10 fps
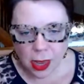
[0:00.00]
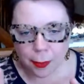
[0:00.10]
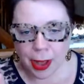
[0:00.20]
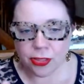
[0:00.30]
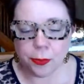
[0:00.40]

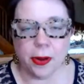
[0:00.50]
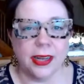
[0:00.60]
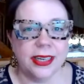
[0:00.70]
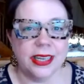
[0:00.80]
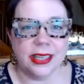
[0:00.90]
about the
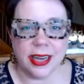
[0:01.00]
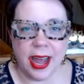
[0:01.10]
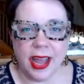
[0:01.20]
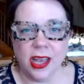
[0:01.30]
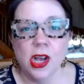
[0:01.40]
project
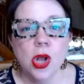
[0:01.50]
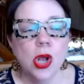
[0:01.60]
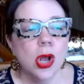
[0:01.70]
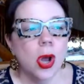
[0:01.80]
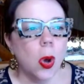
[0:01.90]
today
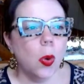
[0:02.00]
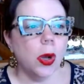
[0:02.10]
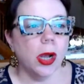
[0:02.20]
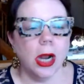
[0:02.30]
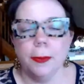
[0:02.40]

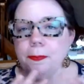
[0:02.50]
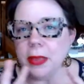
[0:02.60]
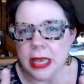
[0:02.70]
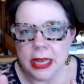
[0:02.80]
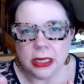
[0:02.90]
or
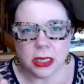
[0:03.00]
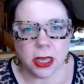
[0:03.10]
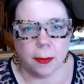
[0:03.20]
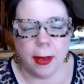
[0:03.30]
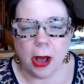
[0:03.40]
beads
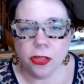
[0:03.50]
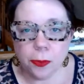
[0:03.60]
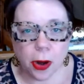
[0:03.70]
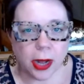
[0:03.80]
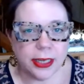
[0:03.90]
about the
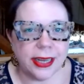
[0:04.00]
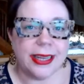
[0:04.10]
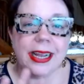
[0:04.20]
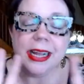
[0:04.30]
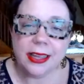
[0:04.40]
project,
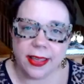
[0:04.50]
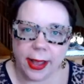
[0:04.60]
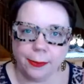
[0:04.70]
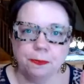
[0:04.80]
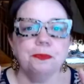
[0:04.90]

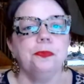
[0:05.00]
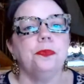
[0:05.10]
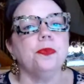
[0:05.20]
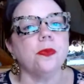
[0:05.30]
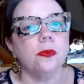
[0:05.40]
anything,
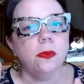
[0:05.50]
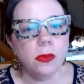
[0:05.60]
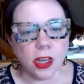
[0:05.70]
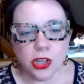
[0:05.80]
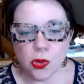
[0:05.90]

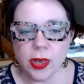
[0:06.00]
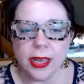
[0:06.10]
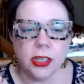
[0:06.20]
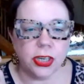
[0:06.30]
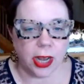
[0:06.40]
you
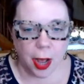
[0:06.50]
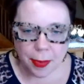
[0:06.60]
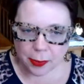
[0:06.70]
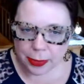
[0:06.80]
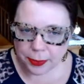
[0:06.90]
can check out my
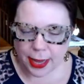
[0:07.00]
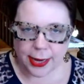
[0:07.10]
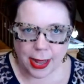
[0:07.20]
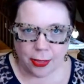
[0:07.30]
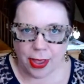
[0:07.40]
website
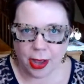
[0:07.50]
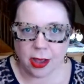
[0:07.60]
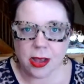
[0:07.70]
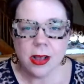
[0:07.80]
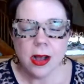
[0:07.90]
down
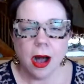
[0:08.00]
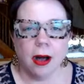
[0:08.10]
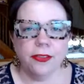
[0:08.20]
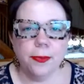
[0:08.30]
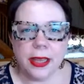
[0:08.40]
there,
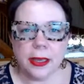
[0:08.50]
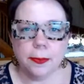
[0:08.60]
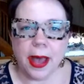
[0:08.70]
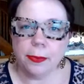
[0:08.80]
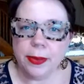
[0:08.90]

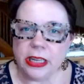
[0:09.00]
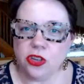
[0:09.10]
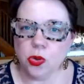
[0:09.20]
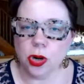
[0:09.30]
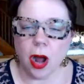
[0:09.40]

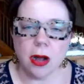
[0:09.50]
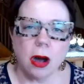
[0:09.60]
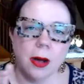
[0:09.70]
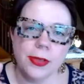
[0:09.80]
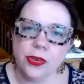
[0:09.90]

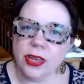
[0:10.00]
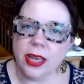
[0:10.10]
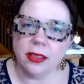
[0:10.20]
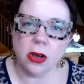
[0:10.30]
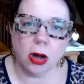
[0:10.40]
beadstore.com, and you can
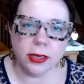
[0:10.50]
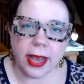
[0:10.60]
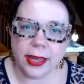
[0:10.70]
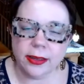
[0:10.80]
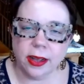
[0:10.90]
hit the
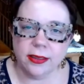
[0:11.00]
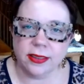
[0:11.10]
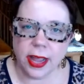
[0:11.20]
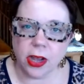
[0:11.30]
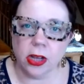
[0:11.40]
contact us
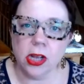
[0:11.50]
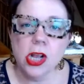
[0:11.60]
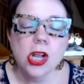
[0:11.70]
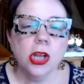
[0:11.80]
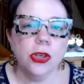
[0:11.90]
there.
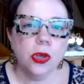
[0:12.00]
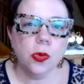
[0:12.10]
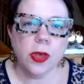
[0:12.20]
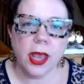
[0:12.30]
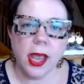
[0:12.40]
You
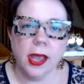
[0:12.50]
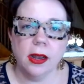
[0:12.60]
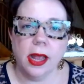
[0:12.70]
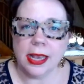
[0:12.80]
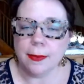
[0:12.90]
can
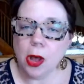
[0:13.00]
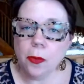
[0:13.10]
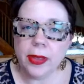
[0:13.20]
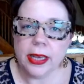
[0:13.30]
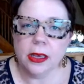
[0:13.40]
email
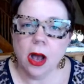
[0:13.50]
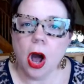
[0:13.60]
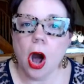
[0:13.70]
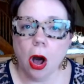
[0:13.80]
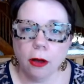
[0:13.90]
me
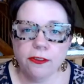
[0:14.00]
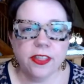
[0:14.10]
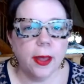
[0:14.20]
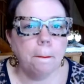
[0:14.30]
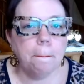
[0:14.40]
off
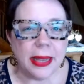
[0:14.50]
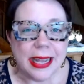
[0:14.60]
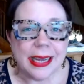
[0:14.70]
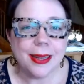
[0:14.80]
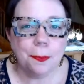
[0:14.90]
the
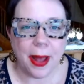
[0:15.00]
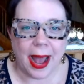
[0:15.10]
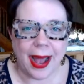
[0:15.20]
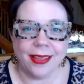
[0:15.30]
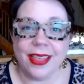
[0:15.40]
beaded
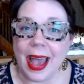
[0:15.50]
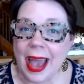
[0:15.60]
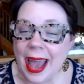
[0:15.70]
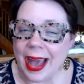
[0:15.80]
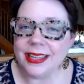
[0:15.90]
path
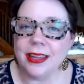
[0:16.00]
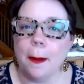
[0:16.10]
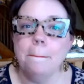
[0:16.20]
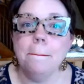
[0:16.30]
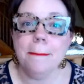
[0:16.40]
at
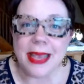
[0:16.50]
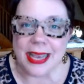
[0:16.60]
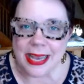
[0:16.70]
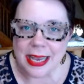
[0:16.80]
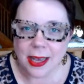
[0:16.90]

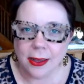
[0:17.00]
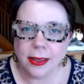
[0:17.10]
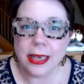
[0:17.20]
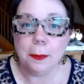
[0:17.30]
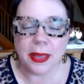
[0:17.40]
me,
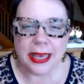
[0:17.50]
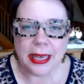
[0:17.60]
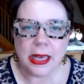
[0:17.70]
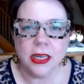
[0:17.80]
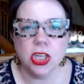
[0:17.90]

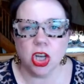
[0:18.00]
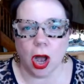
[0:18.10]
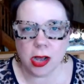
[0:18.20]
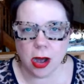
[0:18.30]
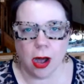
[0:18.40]

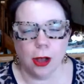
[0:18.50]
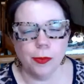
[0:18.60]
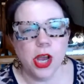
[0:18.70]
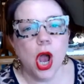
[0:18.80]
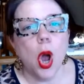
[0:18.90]

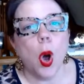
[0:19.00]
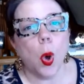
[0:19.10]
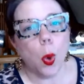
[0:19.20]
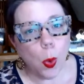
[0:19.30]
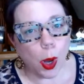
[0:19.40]
com,
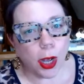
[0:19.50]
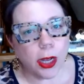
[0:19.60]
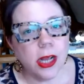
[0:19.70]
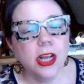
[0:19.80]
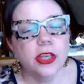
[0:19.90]

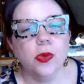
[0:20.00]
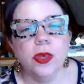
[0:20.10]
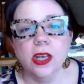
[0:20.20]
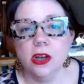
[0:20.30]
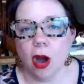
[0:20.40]
or you
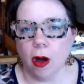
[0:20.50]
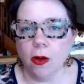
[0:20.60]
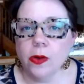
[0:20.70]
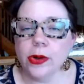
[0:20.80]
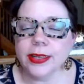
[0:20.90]
can
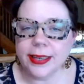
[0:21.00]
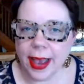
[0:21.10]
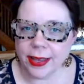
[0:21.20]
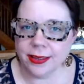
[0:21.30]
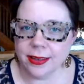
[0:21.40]
call or
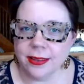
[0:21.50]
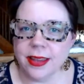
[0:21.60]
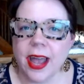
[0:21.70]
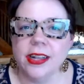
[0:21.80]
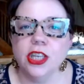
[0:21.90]
text us
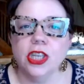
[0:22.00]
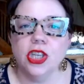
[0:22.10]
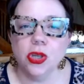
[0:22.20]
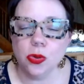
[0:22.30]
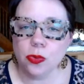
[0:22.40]
at
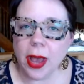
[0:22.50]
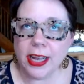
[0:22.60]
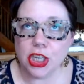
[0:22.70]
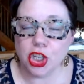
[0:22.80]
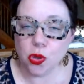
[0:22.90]

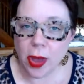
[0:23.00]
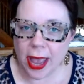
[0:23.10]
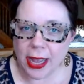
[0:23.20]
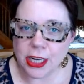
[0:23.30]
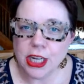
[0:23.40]

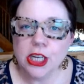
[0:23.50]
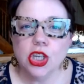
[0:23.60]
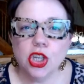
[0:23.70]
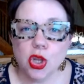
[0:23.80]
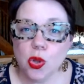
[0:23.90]
2828
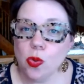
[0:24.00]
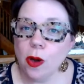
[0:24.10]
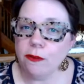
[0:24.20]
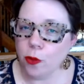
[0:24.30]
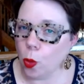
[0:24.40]

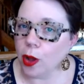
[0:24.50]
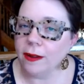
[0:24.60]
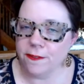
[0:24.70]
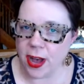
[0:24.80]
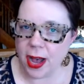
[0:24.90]

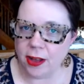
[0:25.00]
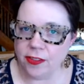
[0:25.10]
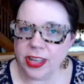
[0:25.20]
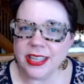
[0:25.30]
245